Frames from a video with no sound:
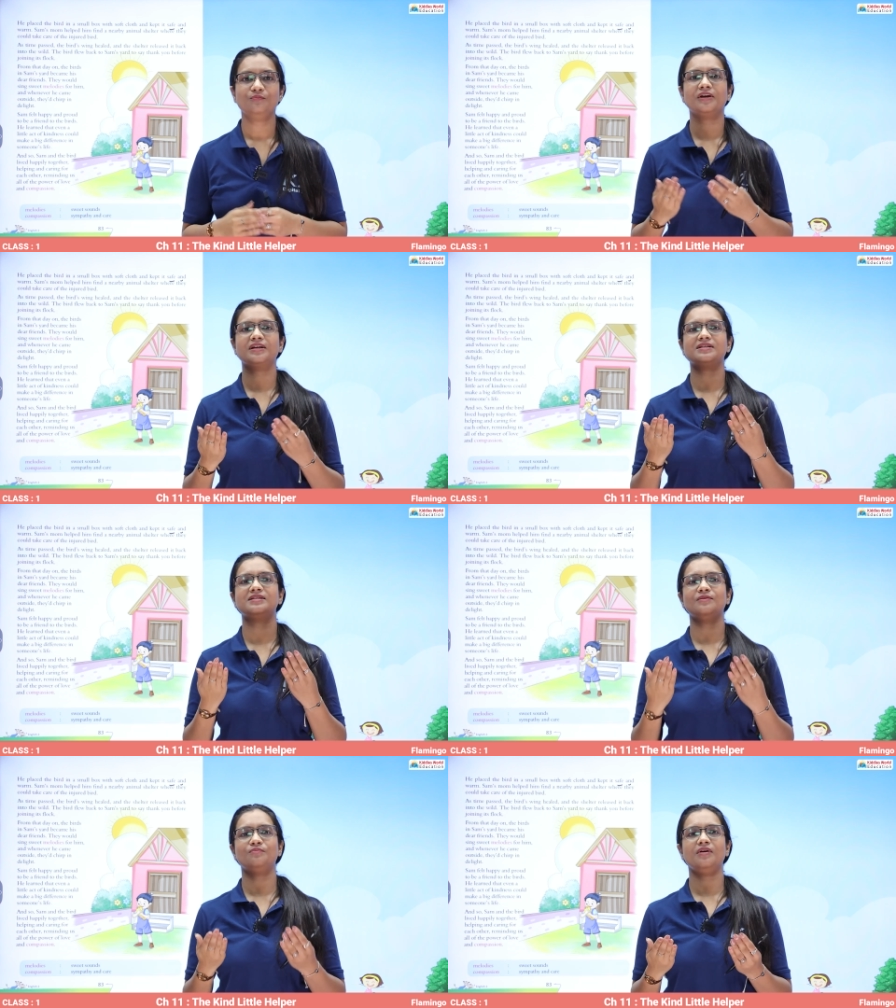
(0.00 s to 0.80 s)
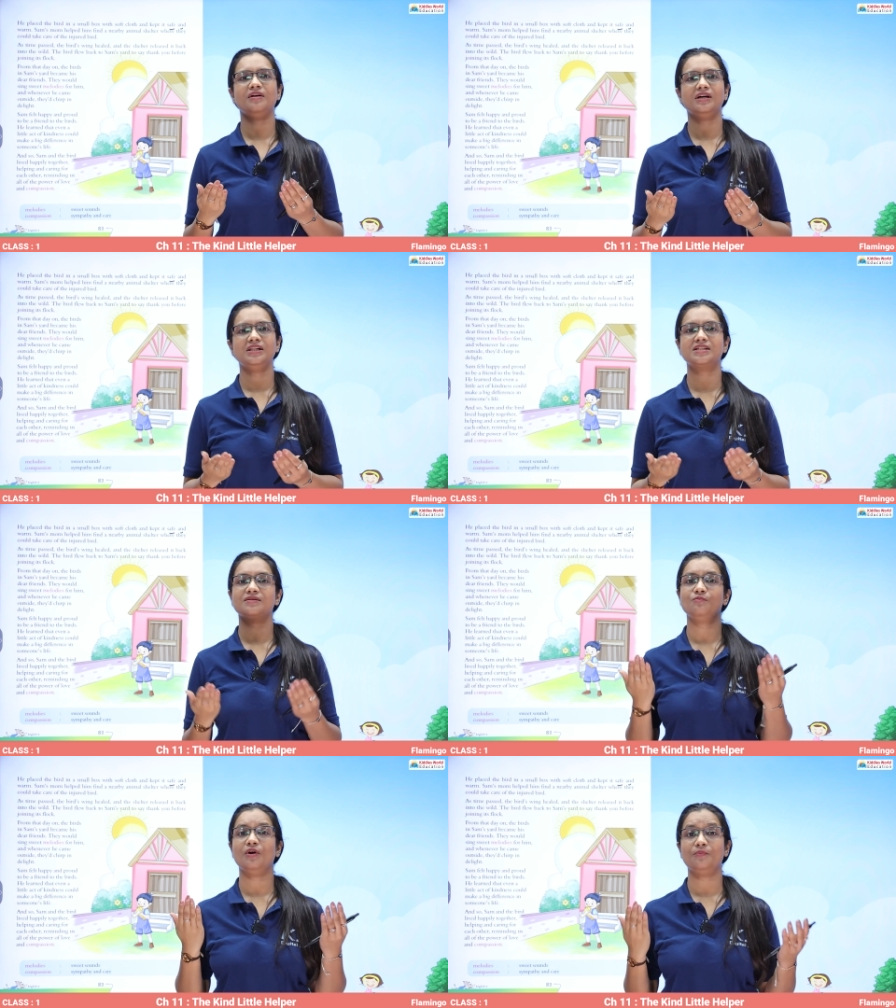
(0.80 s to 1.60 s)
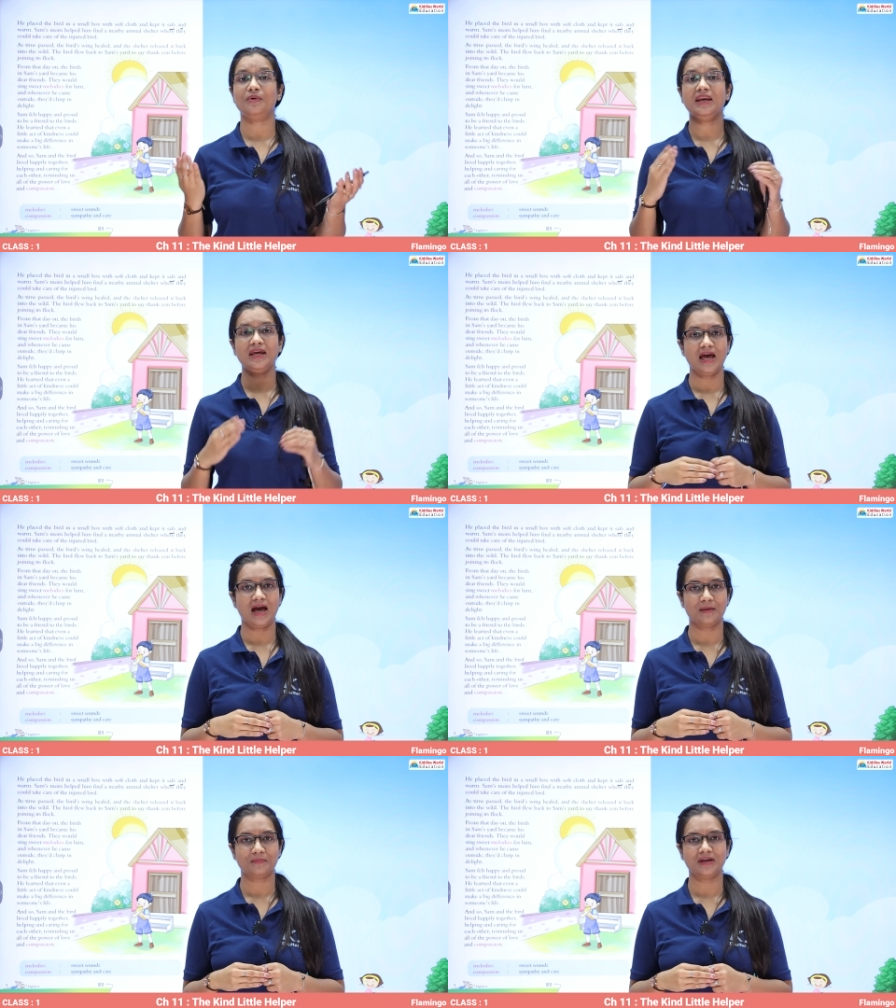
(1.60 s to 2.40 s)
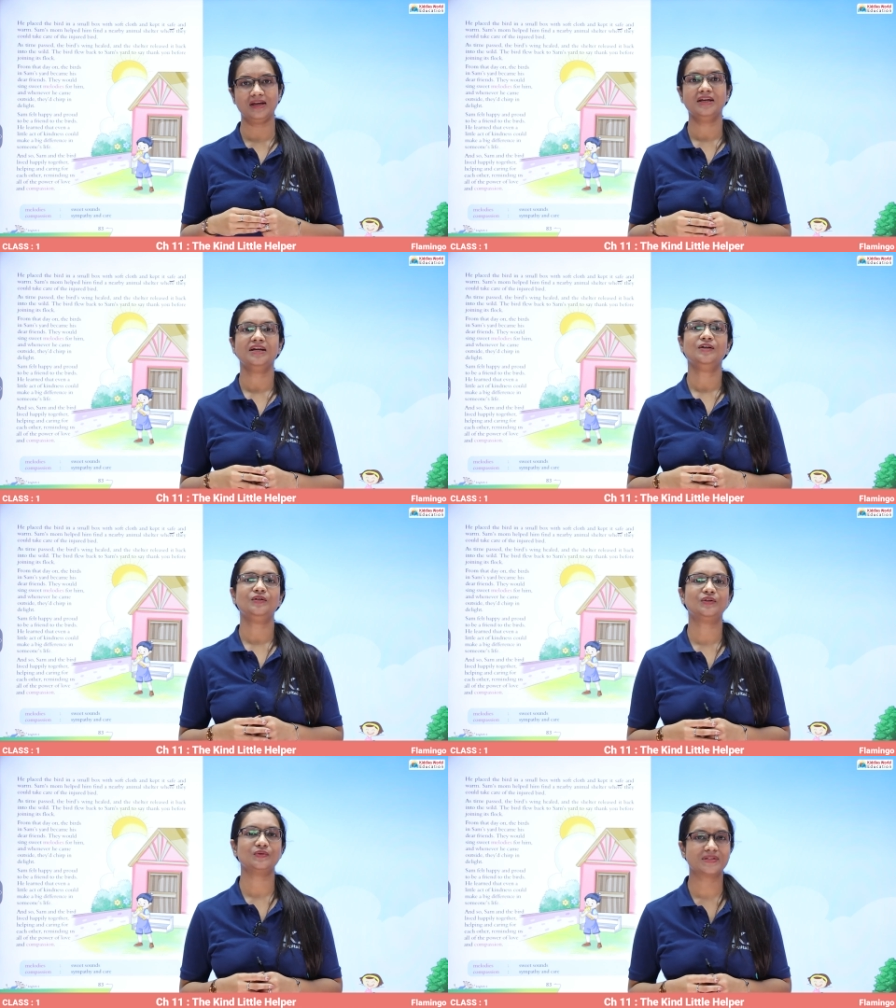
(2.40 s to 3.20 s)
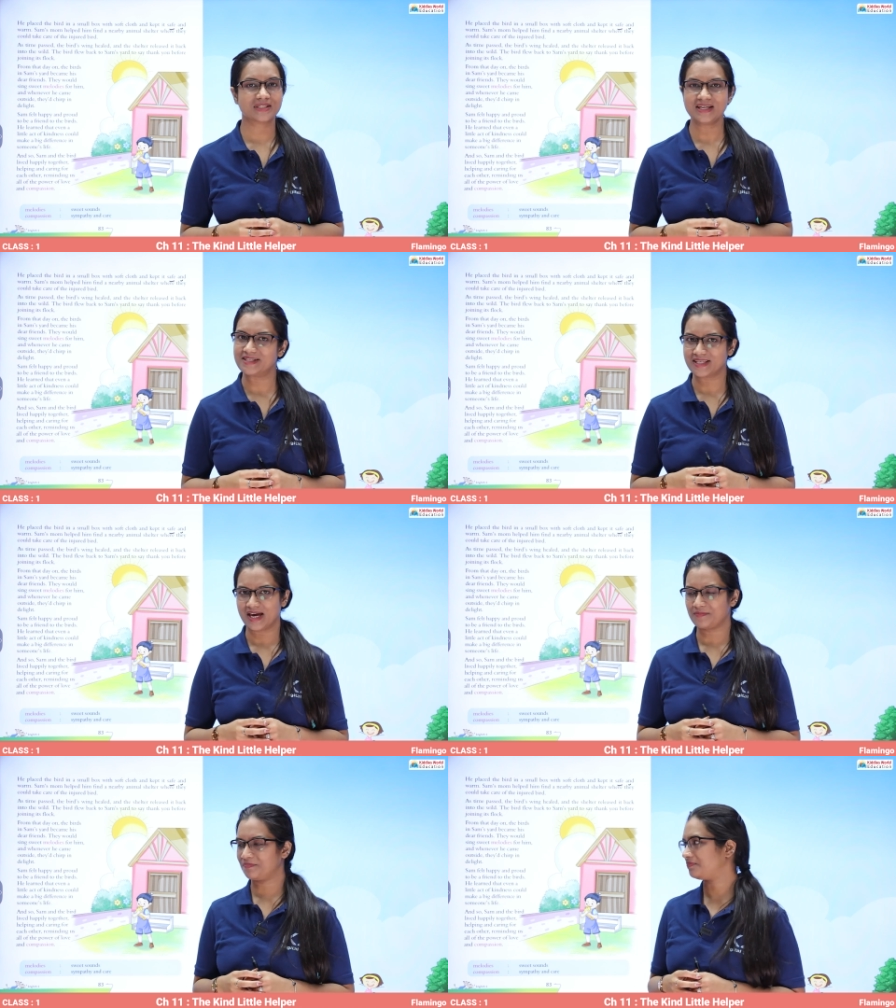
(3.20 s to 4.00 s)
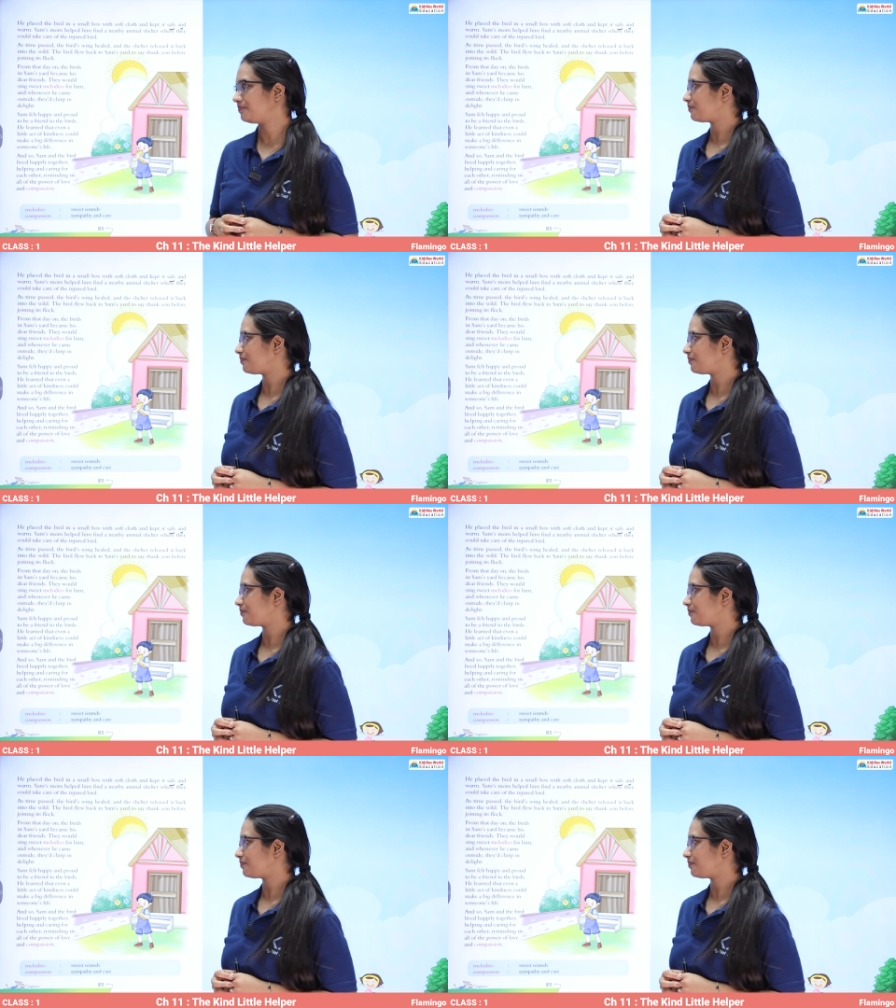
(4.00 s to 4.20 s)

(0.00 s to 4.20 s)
Because the birds were very happy to see Sam.